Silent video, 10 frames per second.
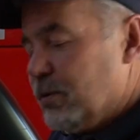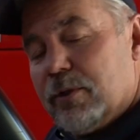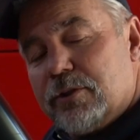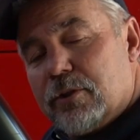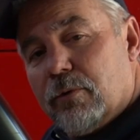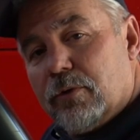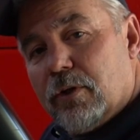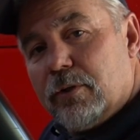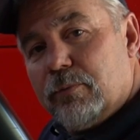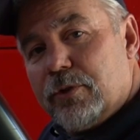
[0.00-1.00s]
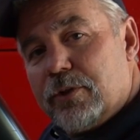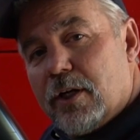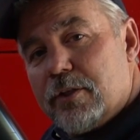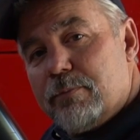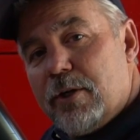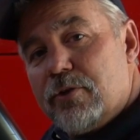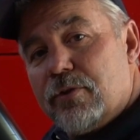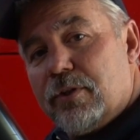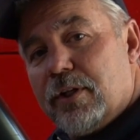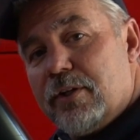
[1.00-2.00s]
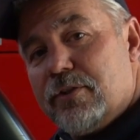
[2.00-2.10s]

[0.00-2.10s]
what's going on with your tires. Make sure they're nice